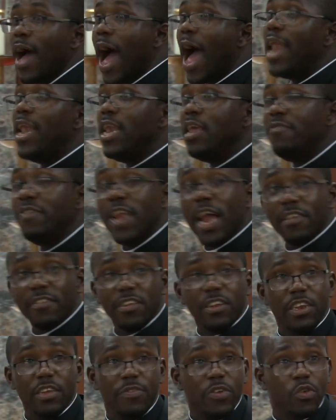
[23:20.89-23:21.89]
are living as
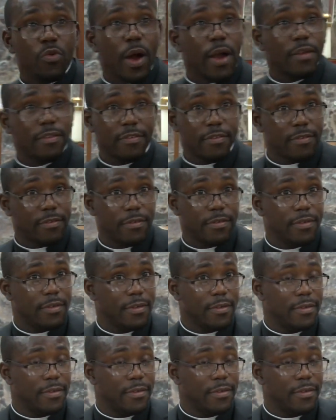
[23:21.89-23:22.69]
individuals.